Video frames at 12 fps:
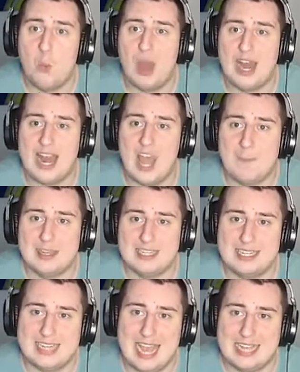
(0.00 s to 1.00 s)
what Helmet's
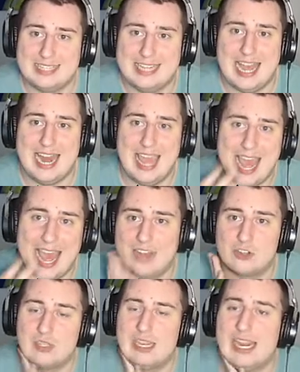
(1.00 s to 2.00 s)
attack stat
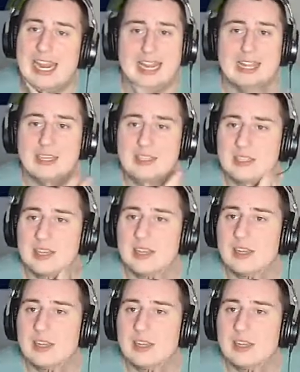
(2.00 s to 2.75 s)
actually is,